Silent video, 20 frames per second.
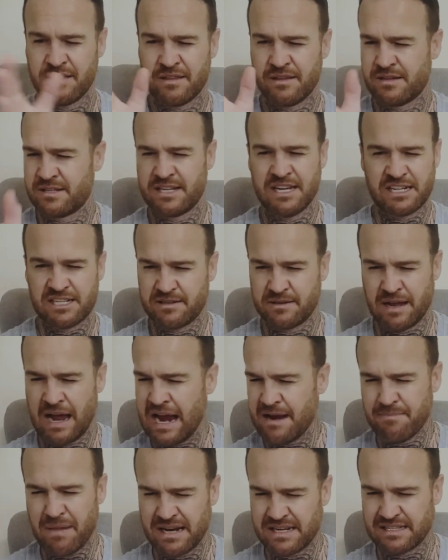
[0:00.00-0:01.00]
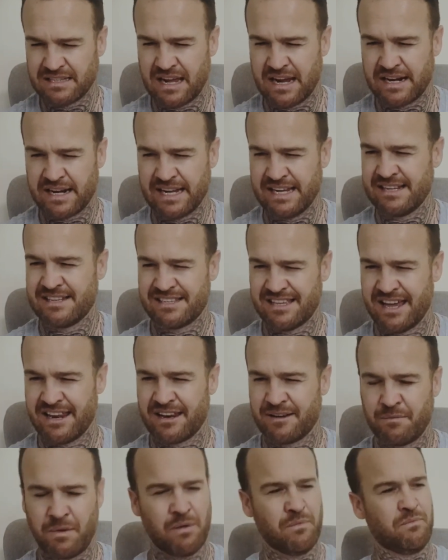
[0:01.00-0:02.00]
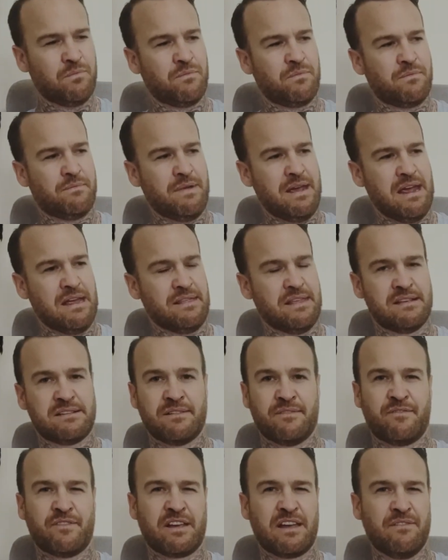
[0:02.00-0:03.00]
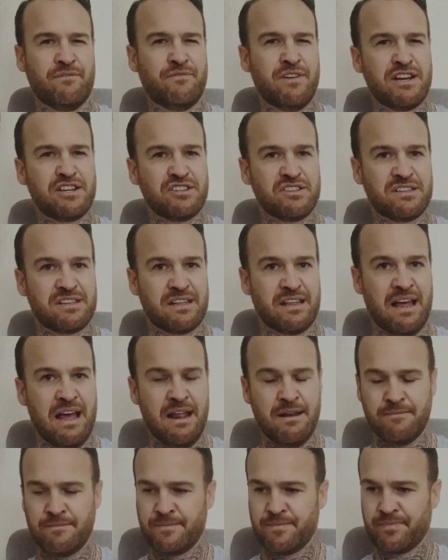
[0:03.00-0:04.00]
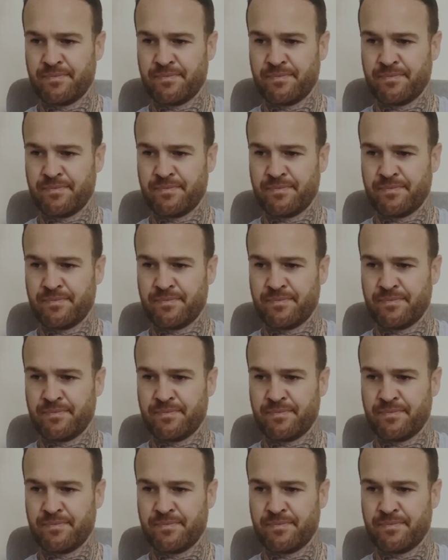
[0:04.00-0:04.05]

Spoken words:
8 months later, he said it. I'm like, man, there's a conviction to that.